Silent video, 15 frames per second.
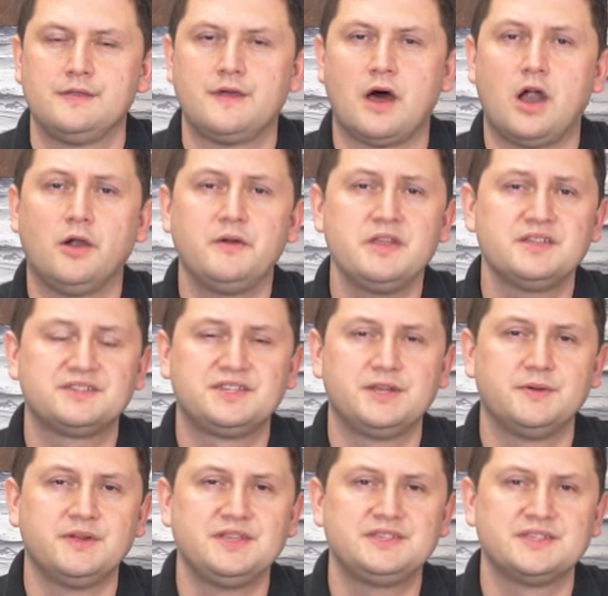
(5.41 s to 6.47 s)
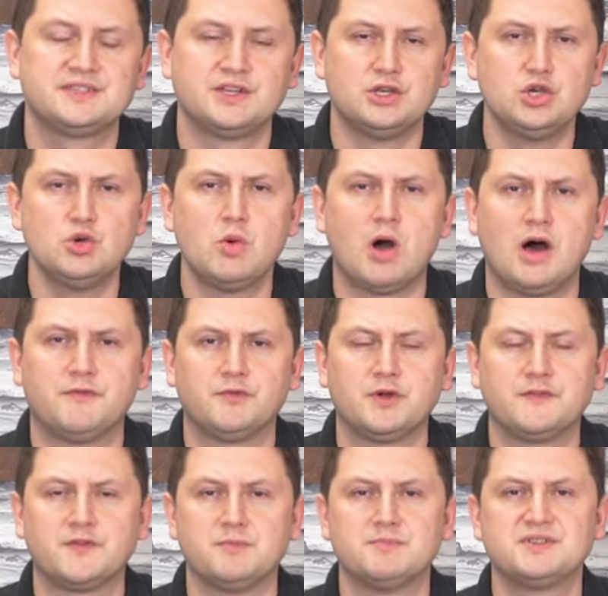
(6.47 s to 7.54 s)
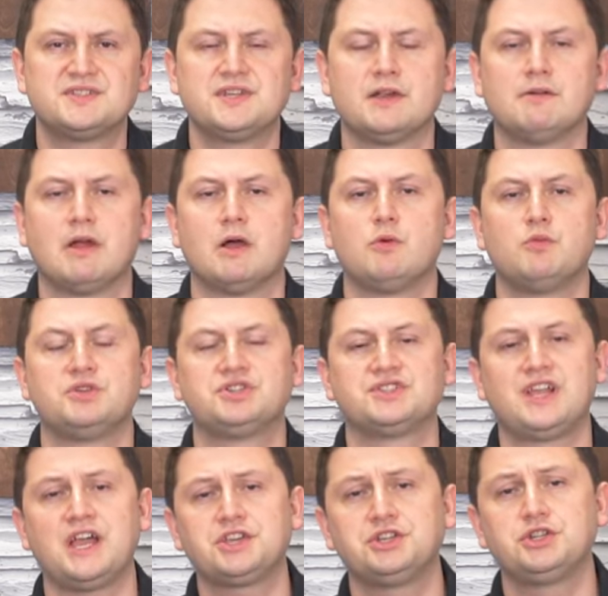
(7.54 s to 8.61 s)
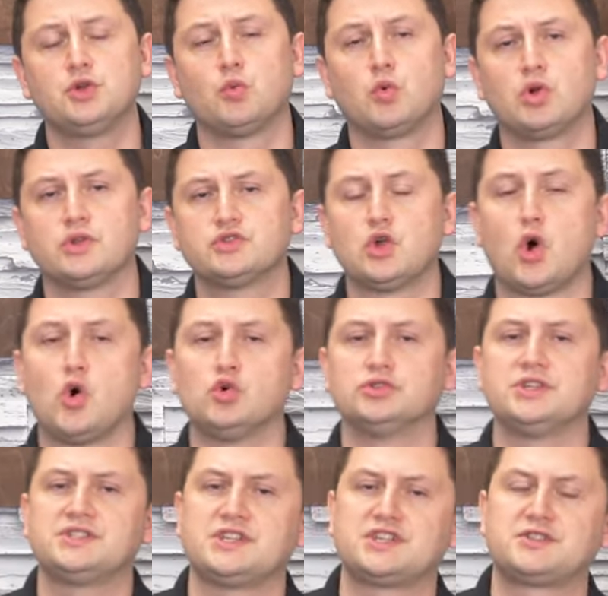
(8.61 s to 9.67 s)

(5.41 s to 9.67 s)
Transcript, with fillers: The Aria series is a new offering from Bezzera, which is actually the world's oldest